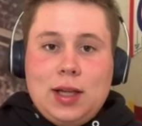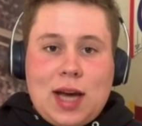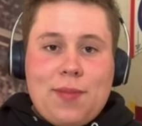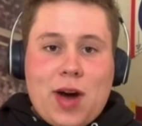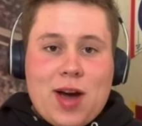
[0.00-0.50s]

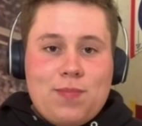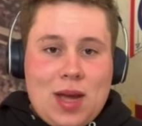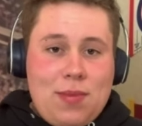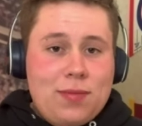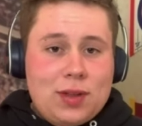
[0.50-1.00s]
top five,
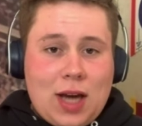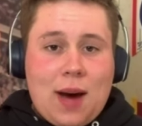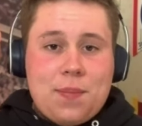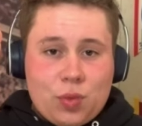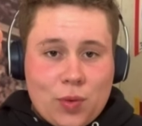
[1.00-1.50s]
maybe
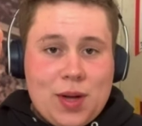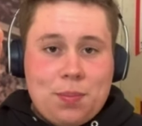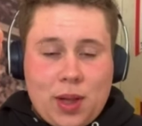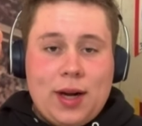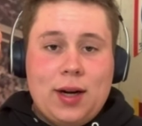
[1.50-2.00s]
top
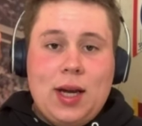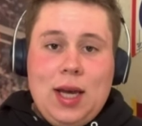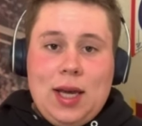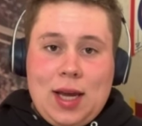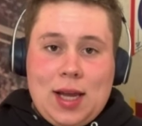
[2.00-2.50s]
three player
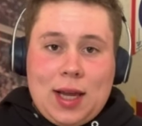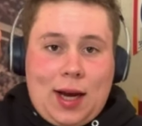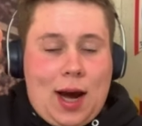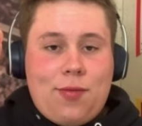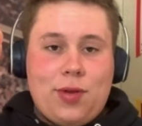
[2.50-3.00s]
in the
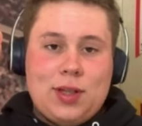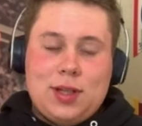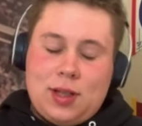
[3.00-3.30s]
conference.